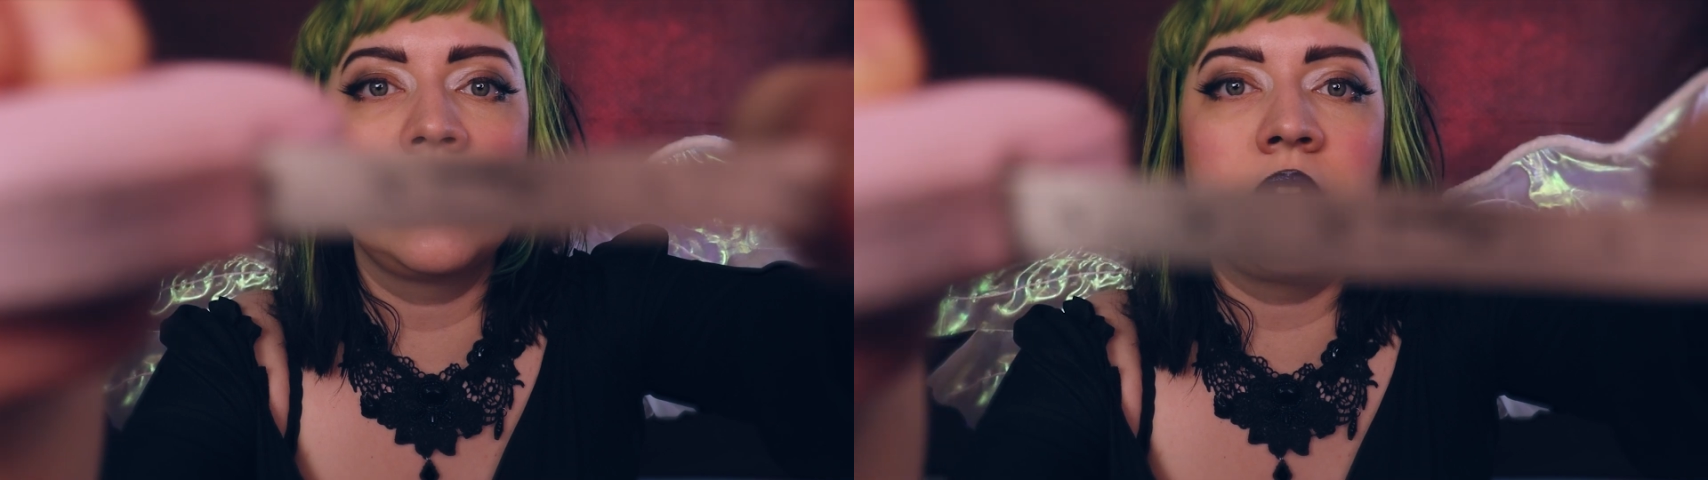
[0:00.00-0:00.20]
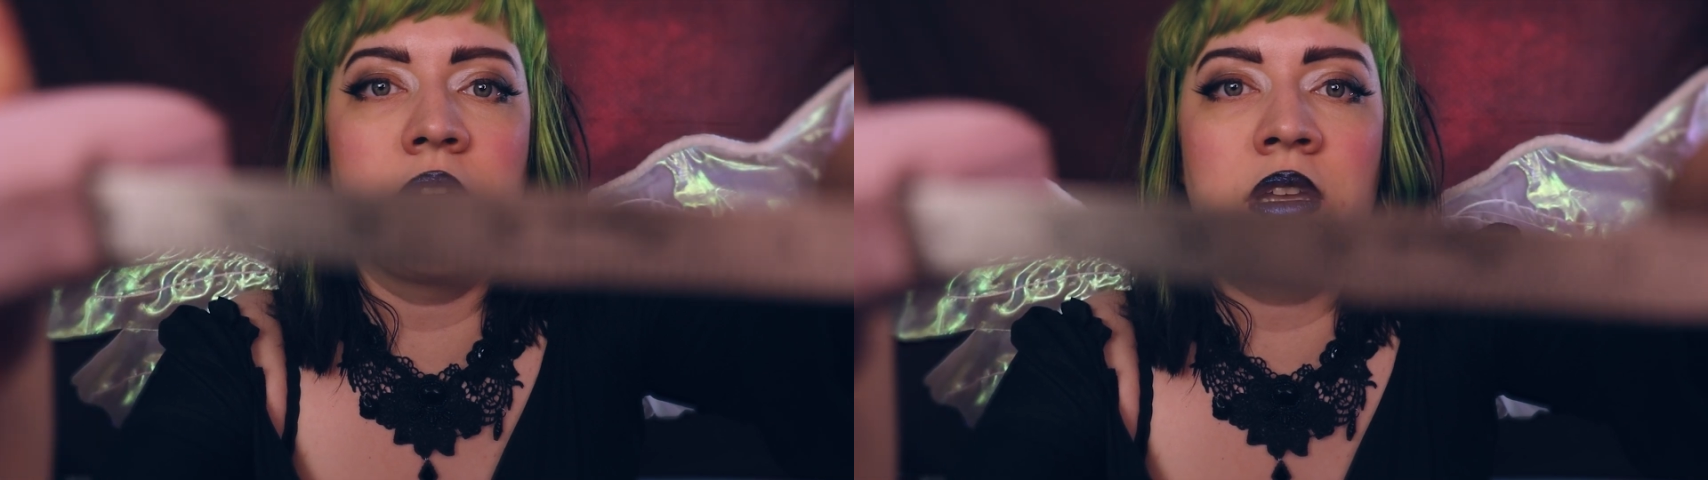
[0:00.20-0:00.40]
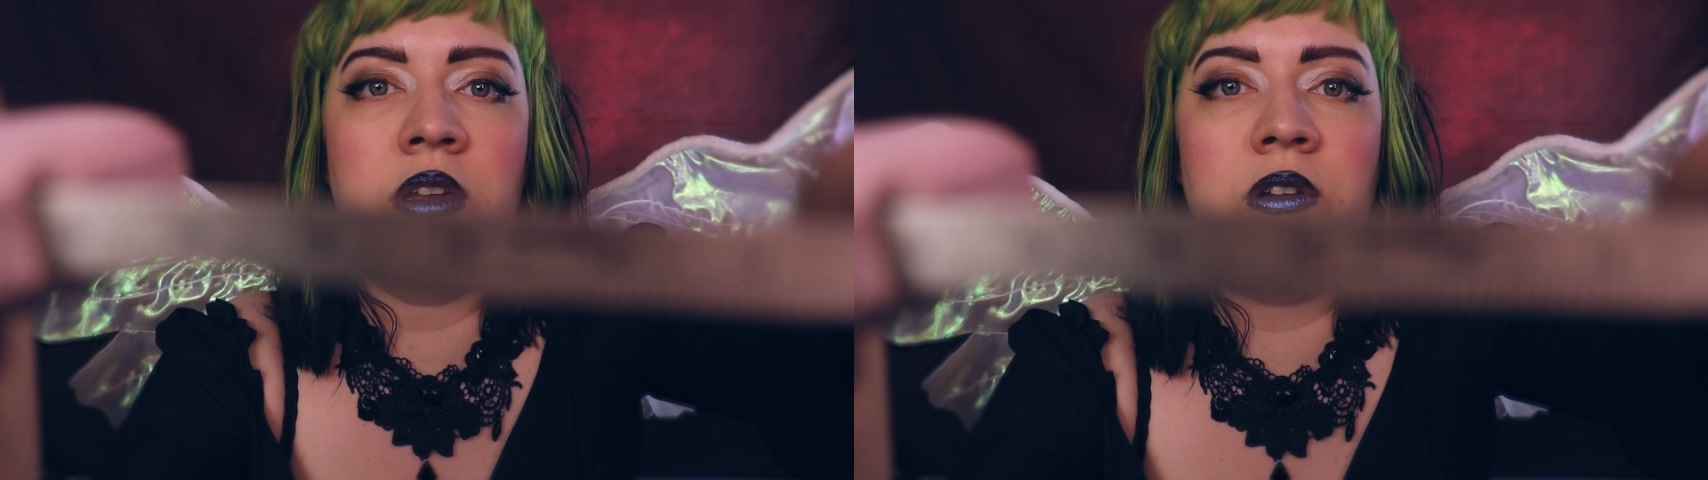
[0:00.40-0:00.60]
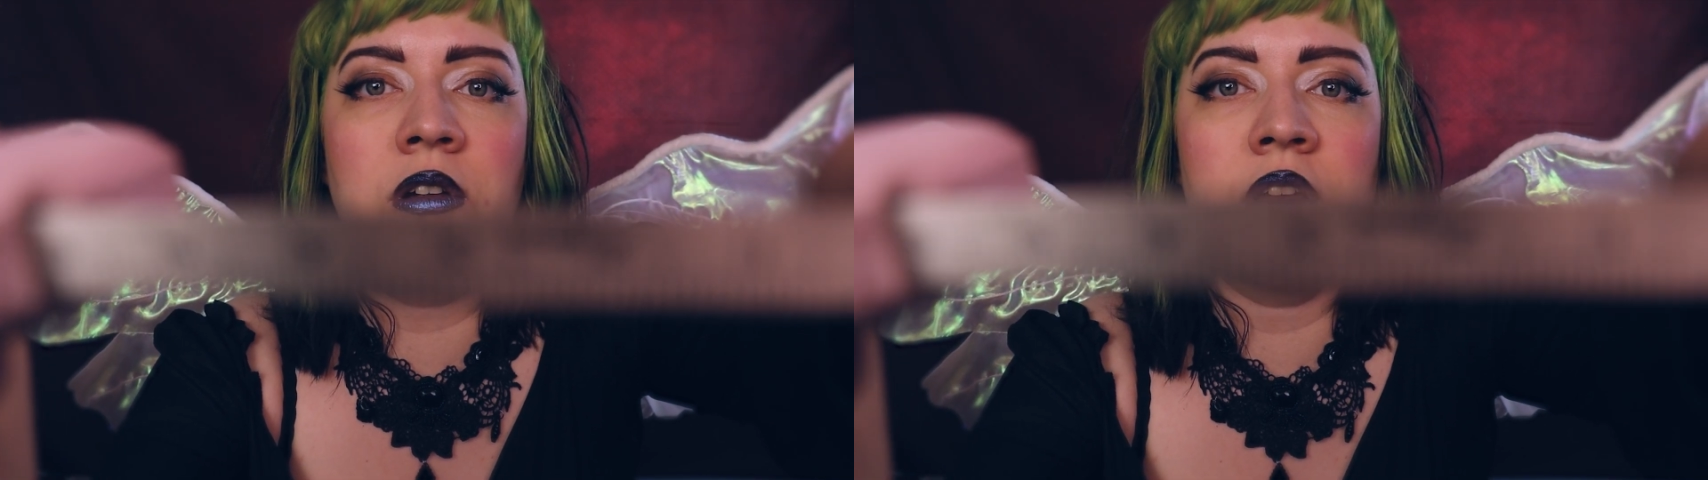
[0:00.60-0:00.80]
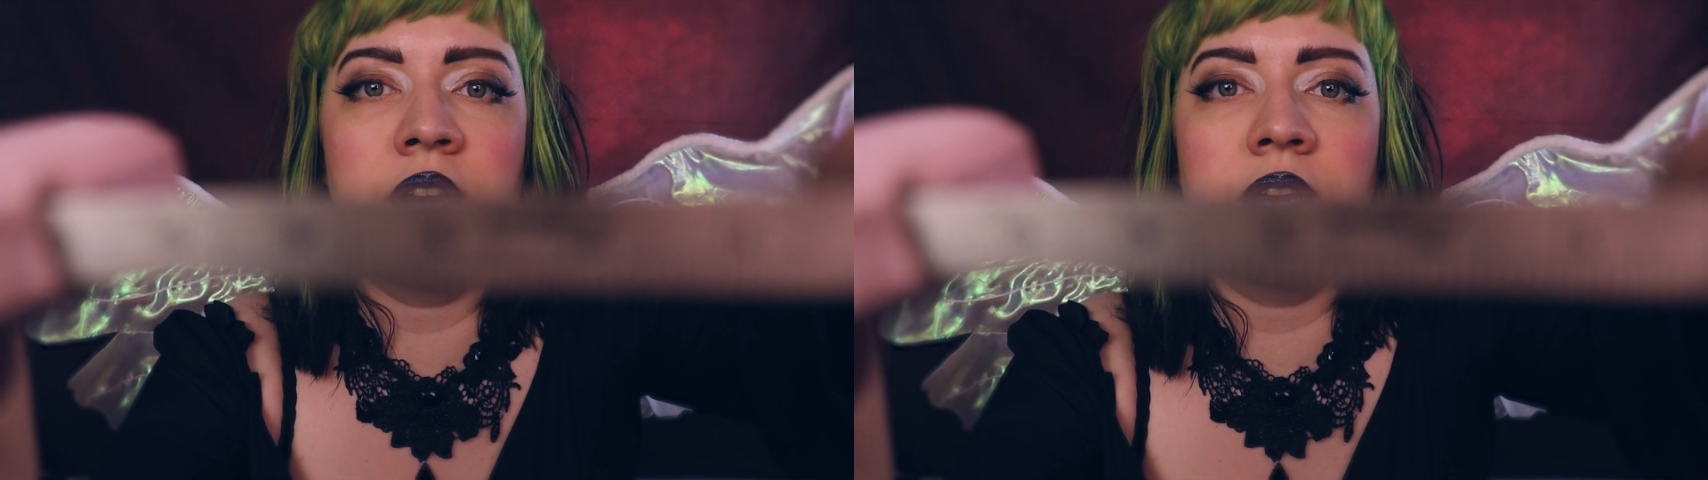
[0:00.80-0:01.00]
Going
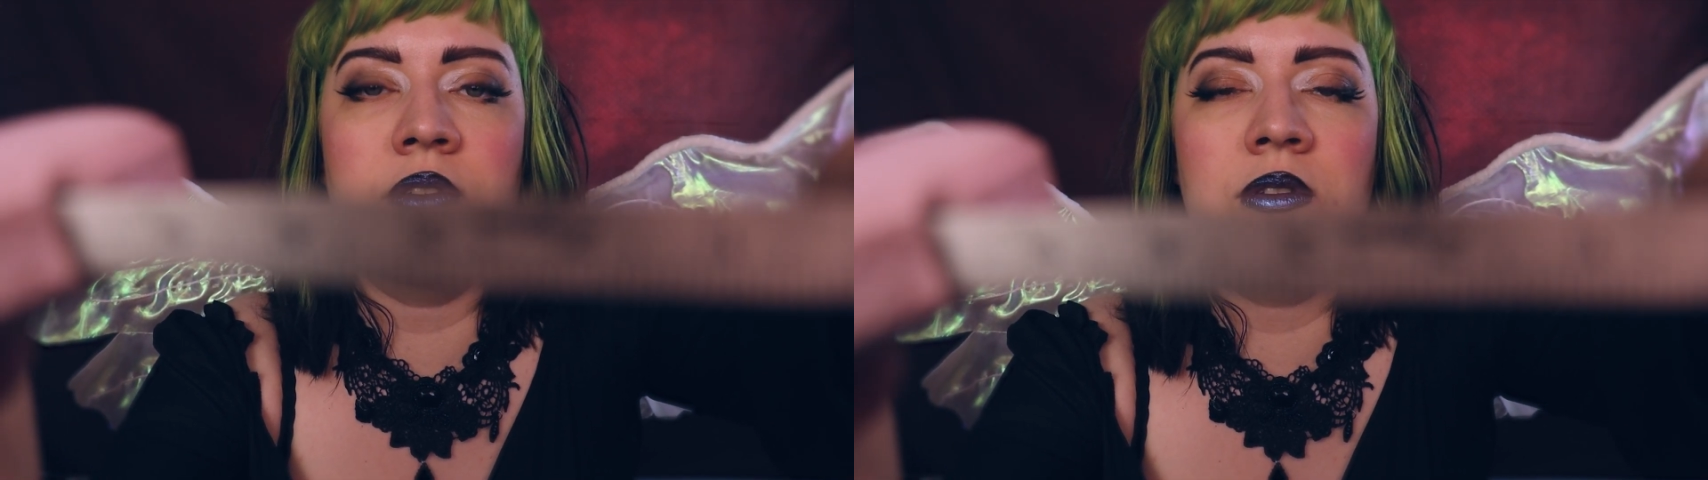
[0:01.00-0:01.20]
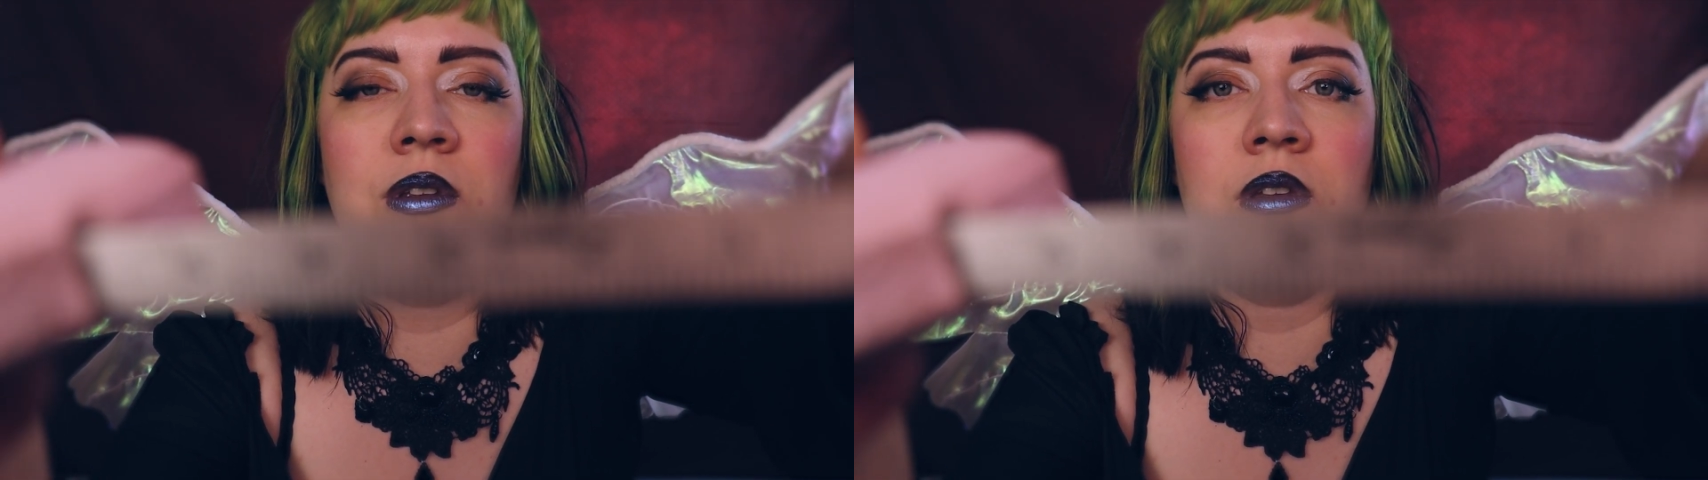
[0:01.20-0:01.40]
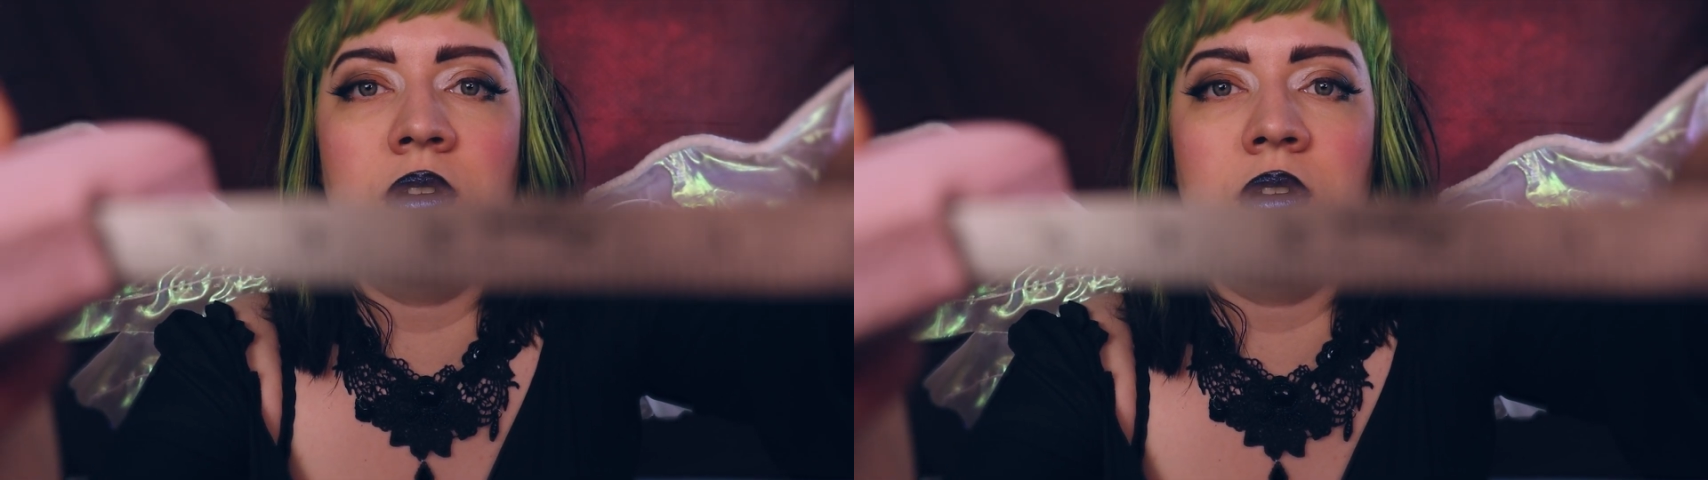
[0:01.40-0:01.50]
across